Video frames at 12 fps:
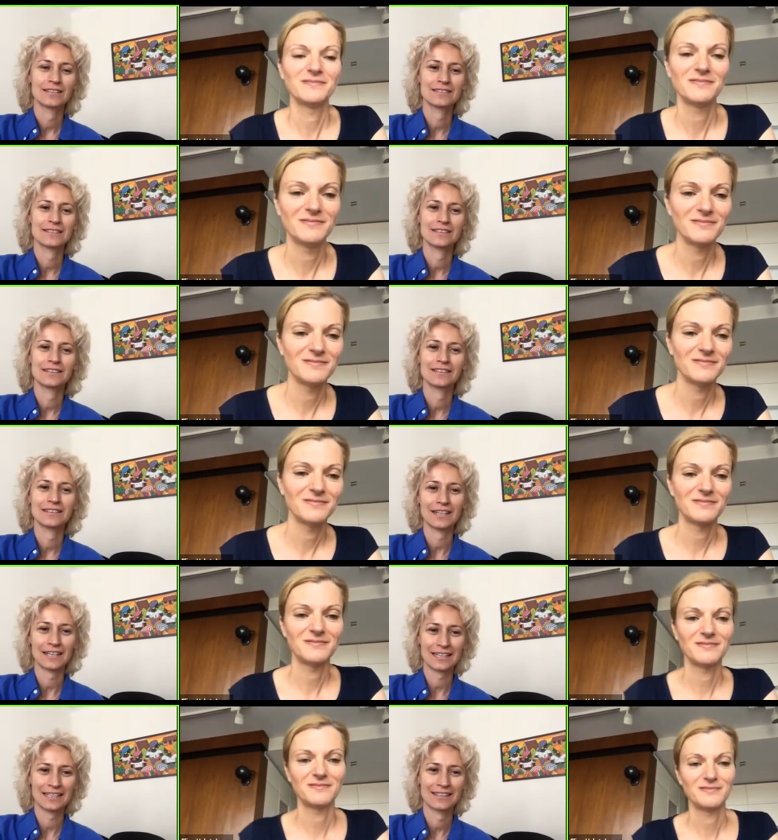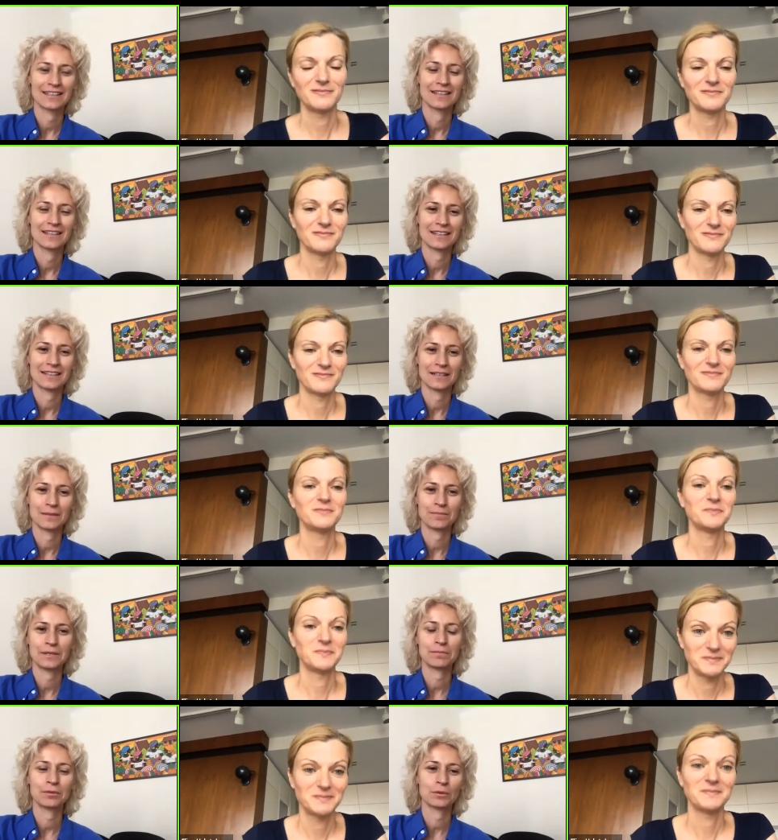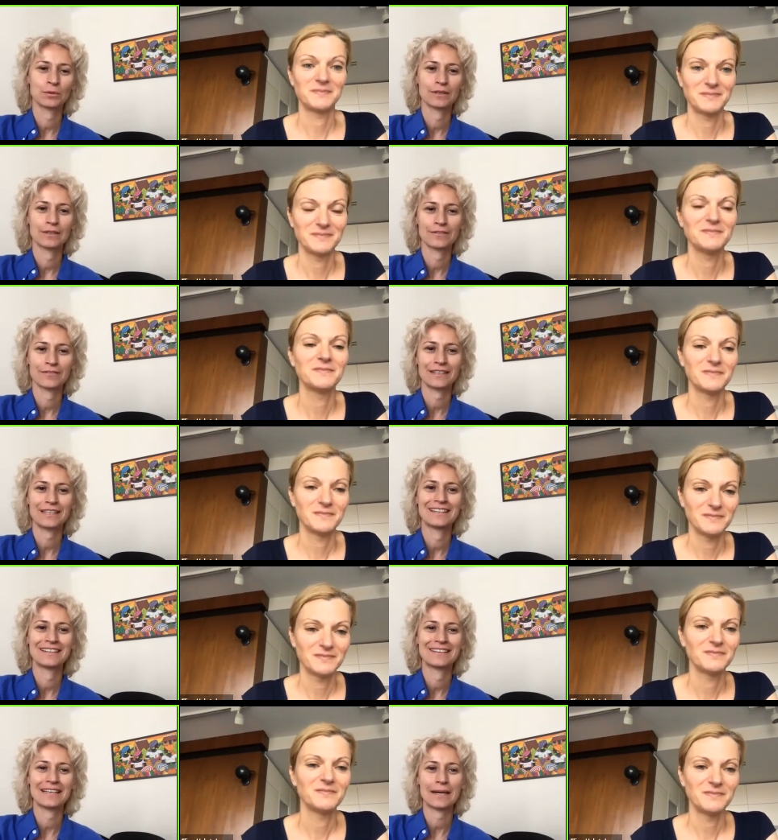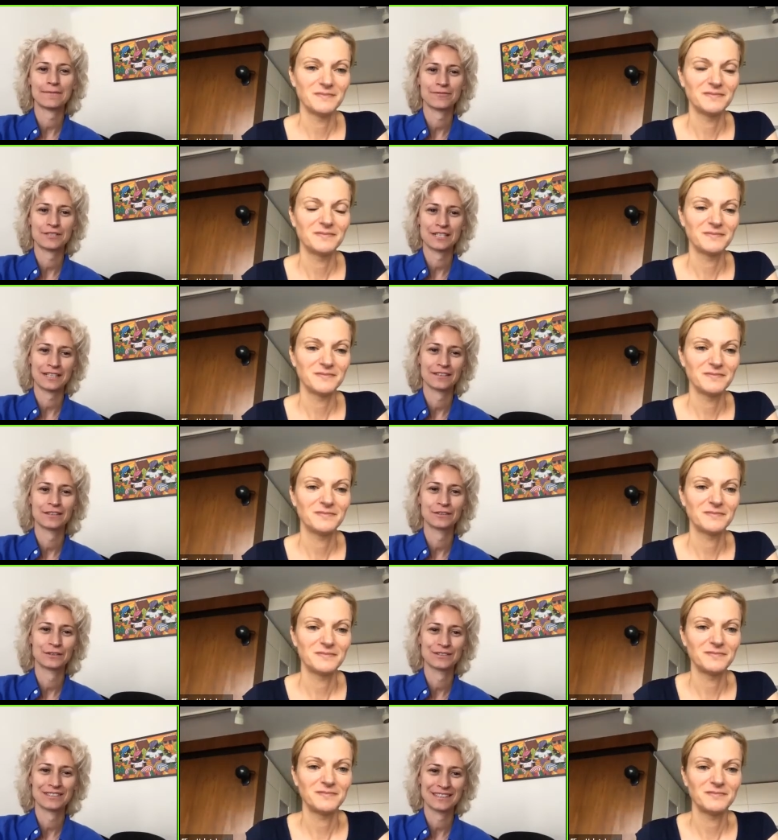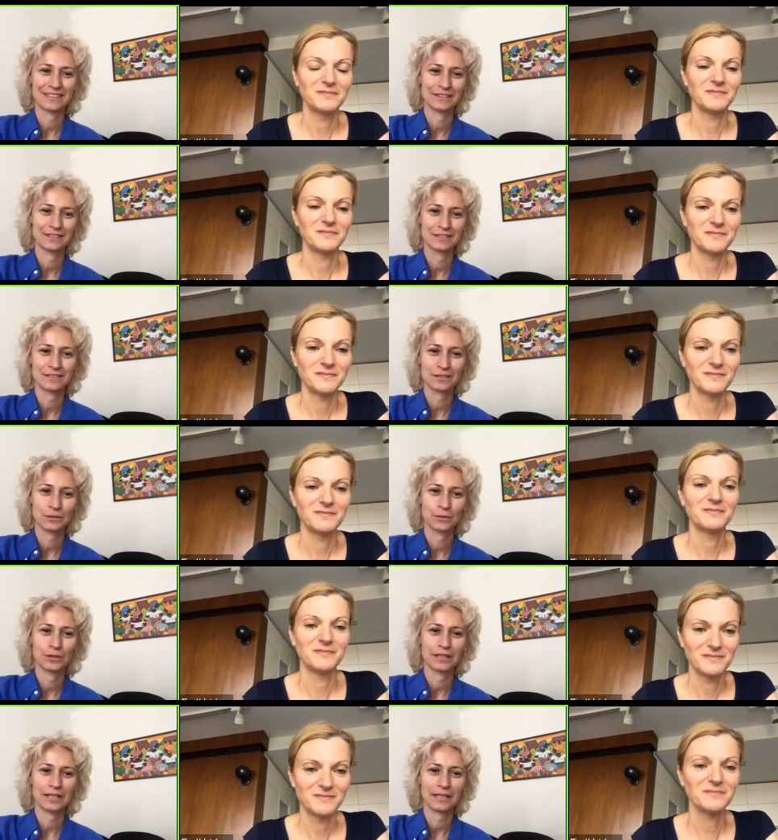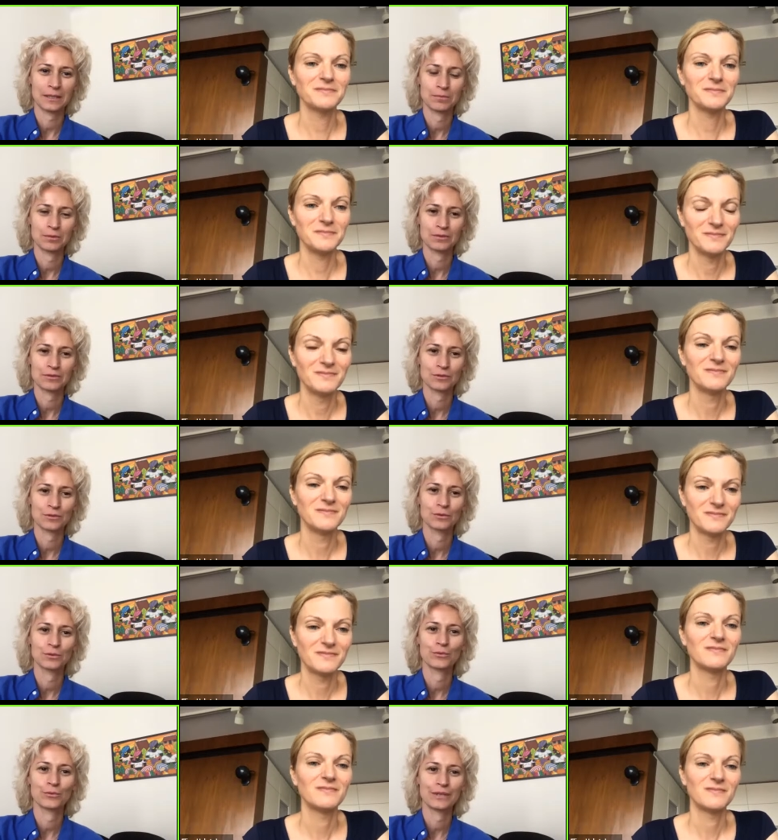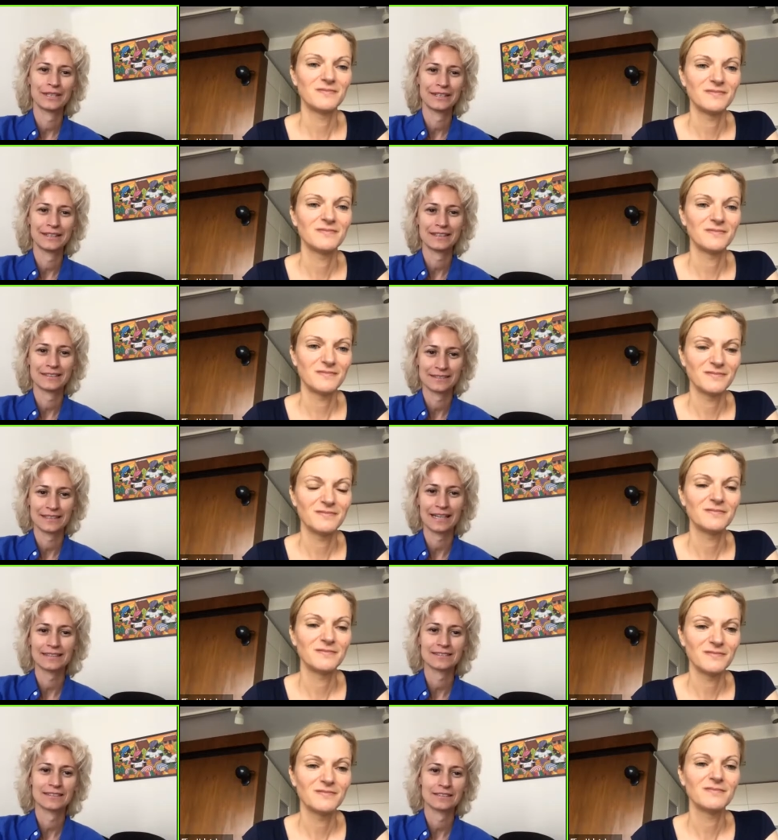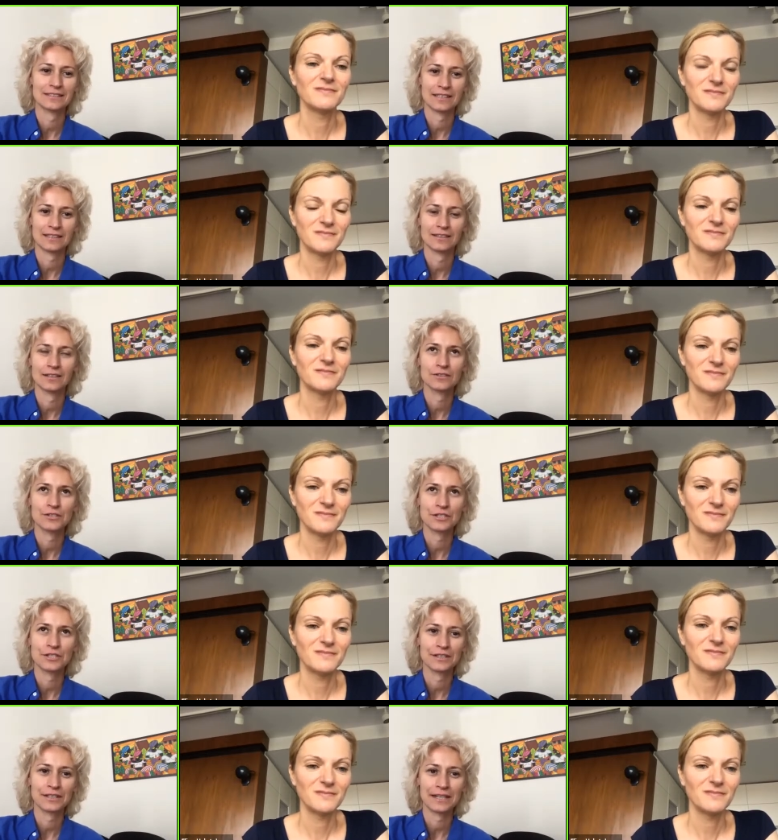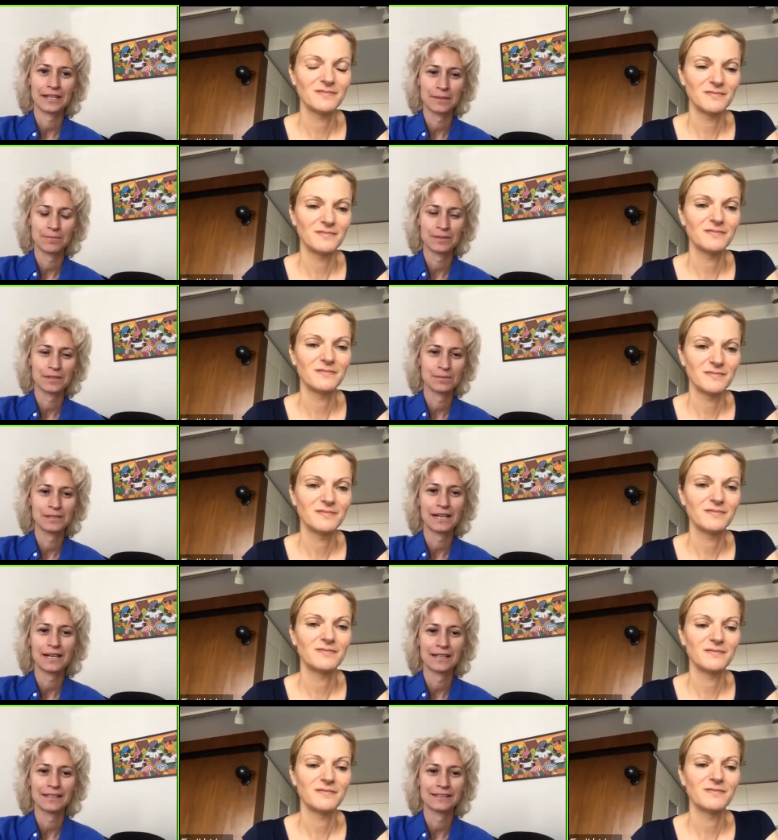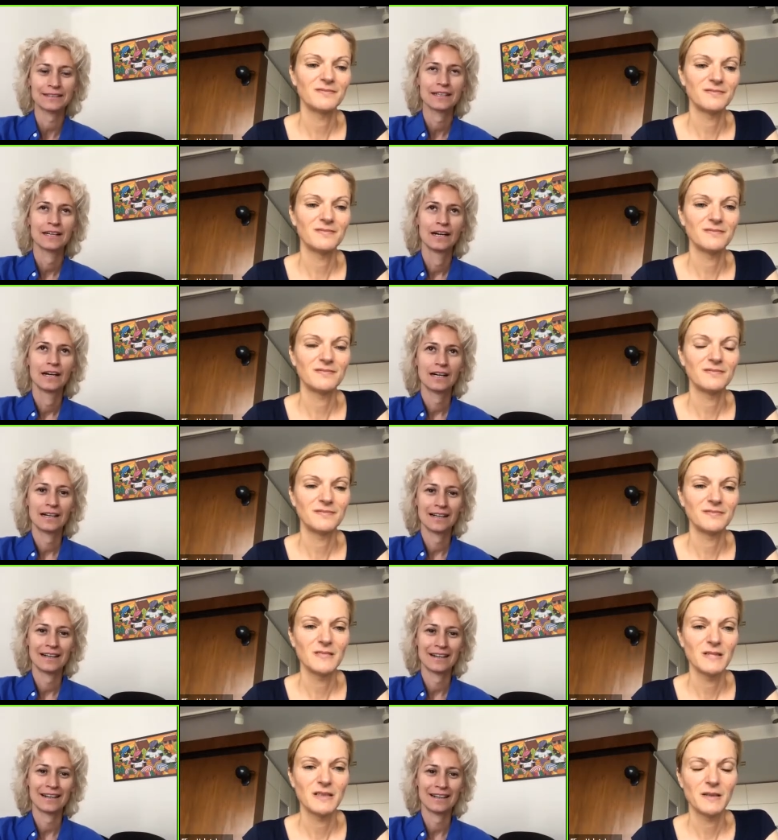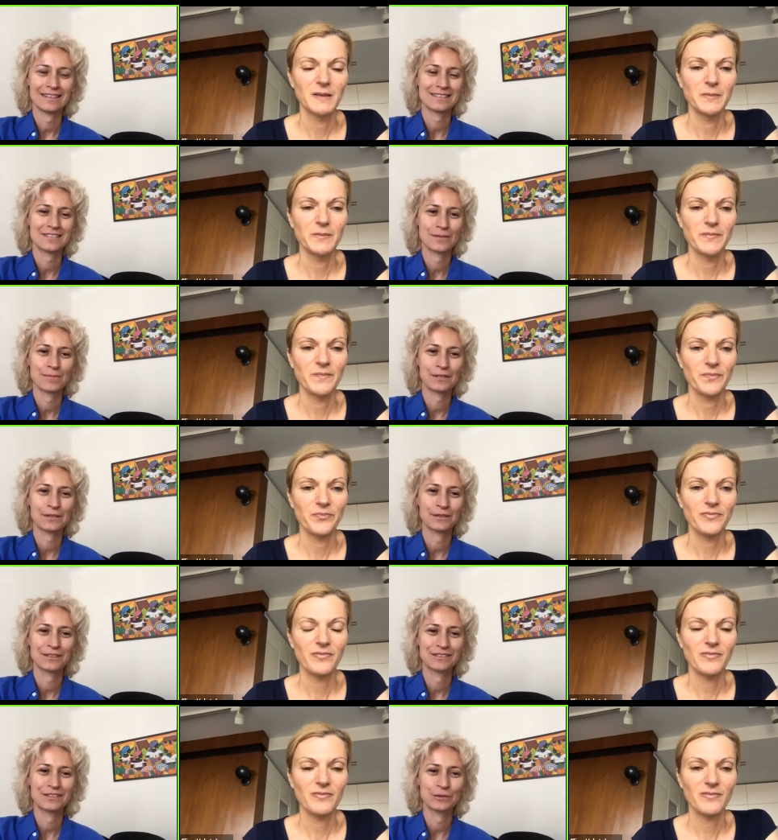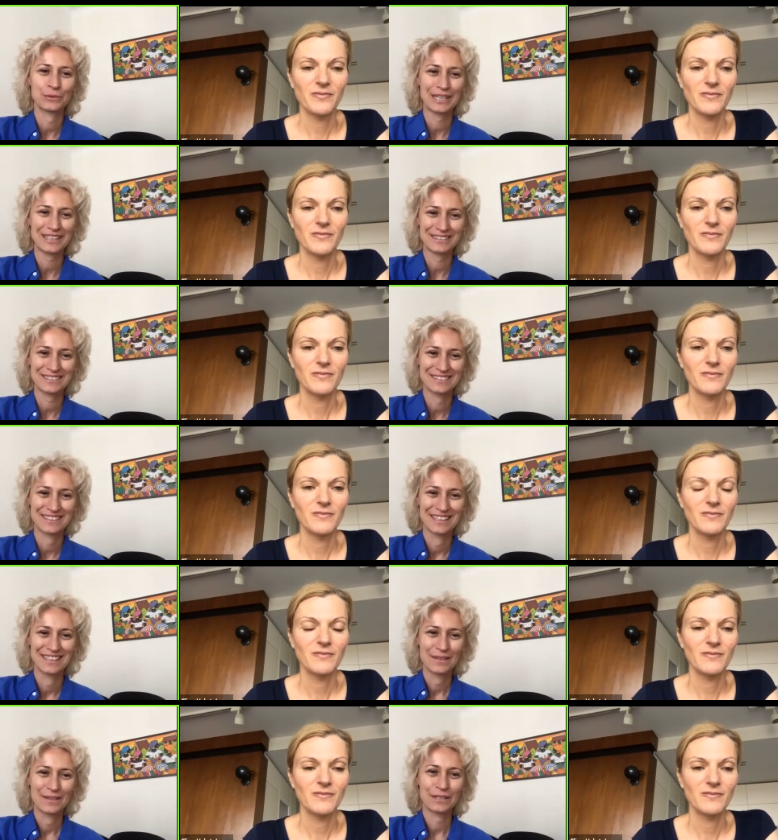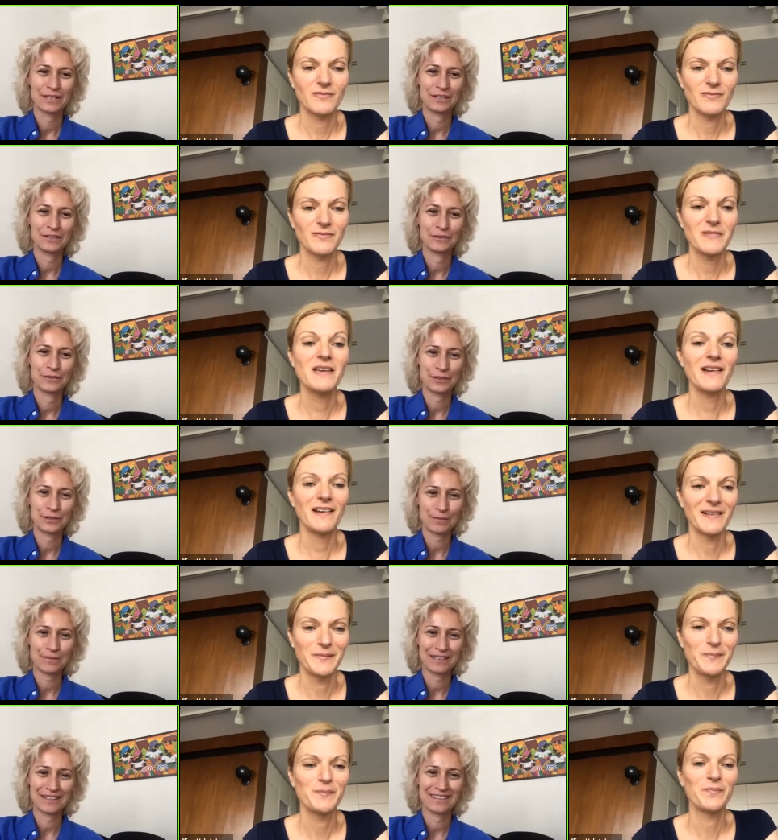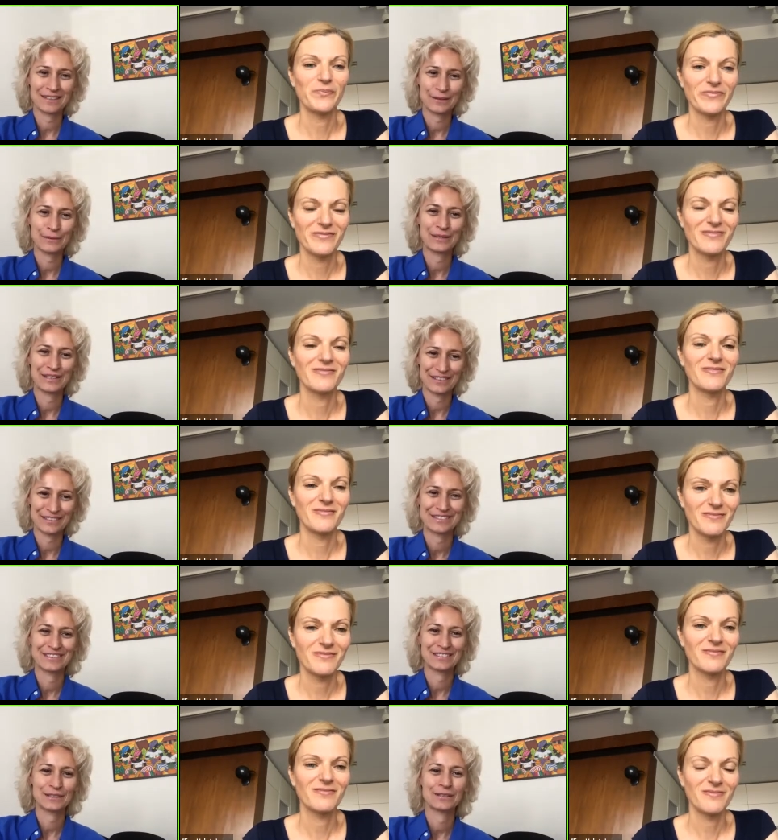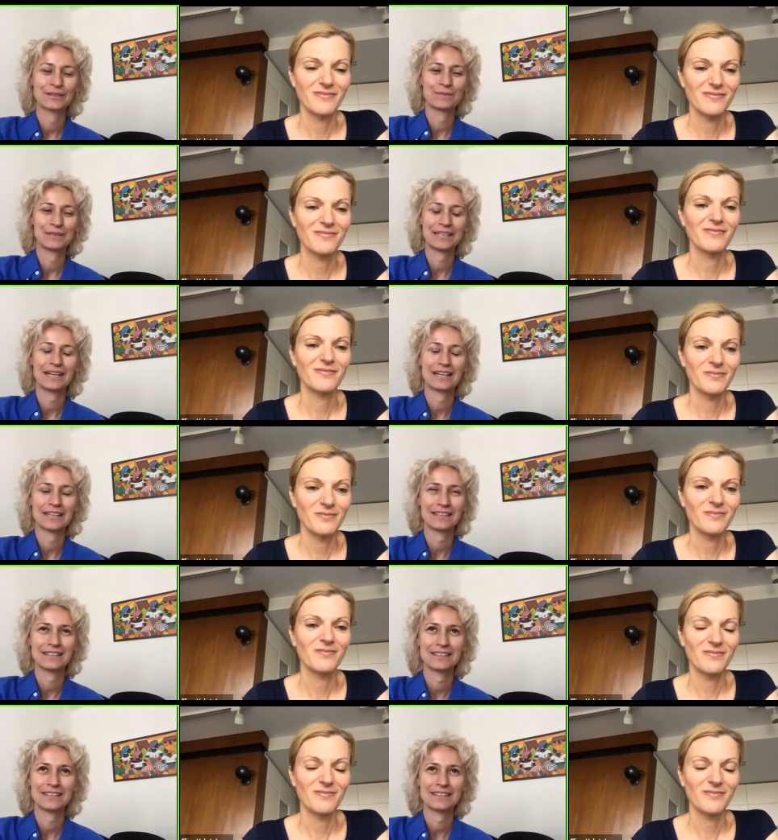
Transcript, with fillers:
Speaker 1: still lack uh, people with in depth technical skills who are mm-hmm. able mm-hmm. to really assess the technology, the IP behind. Uh, it's typical in the US, but in Europe, yeah. I think we're still behind